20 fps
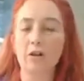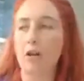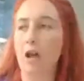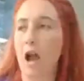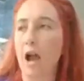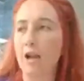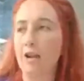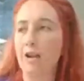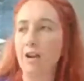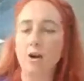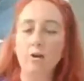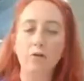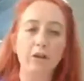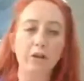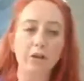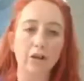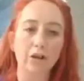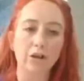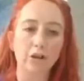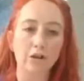I know
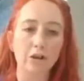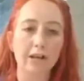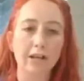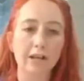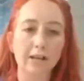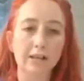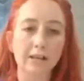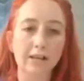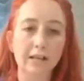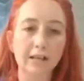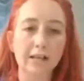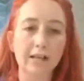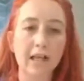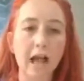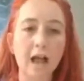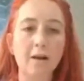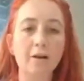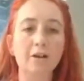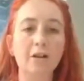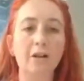that the jury has seen
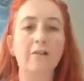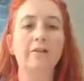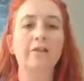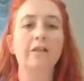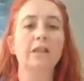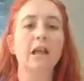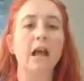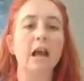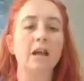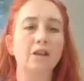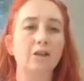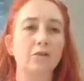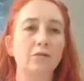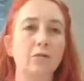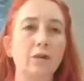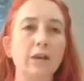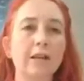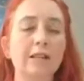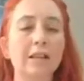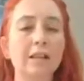that. They've seen that just
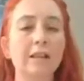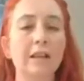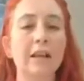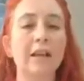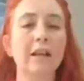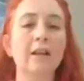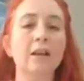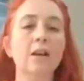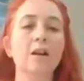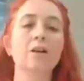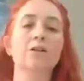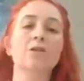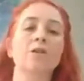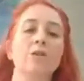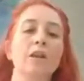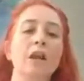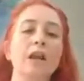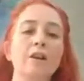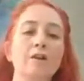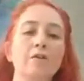recently. So
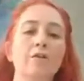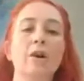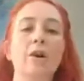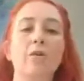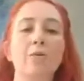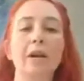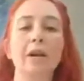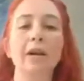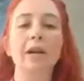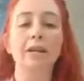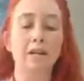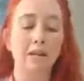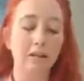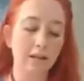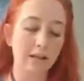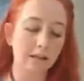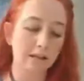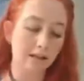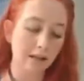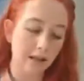they knew going into
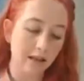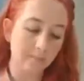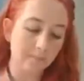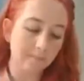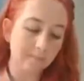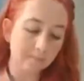this that